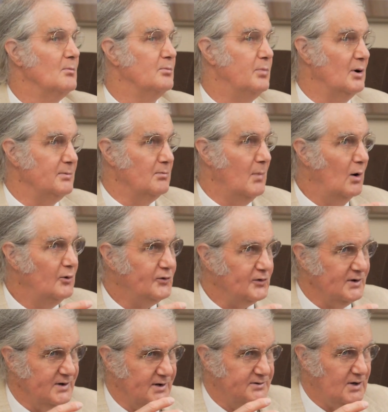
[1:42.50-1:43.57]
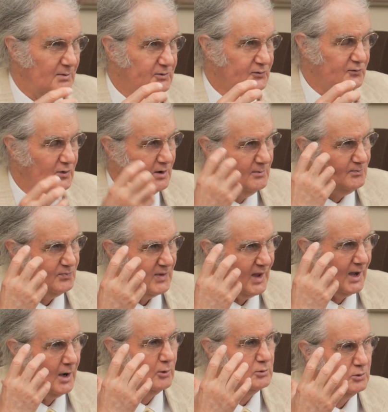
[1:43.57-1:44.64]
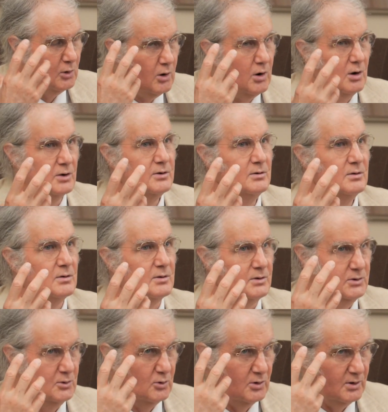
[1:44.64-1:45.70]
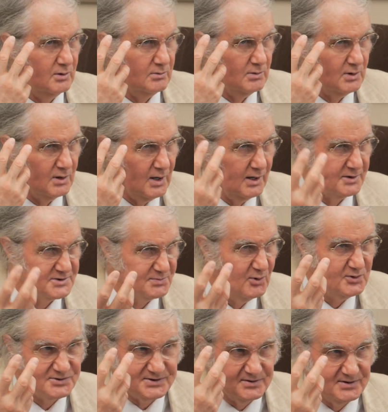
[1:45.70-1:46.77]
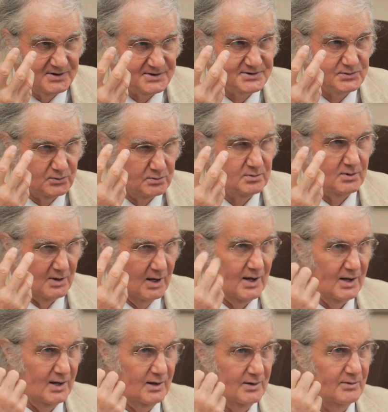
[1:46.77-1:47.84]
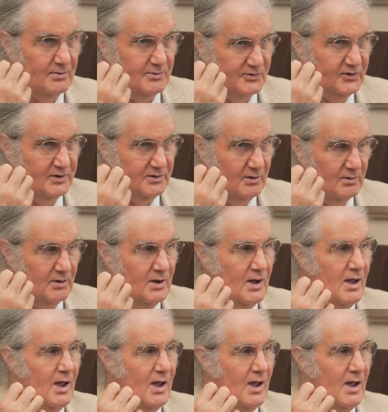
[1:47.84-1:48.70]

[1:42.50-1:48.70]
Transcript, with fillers: But mostly it comes from how long you're exposed to this uh, signal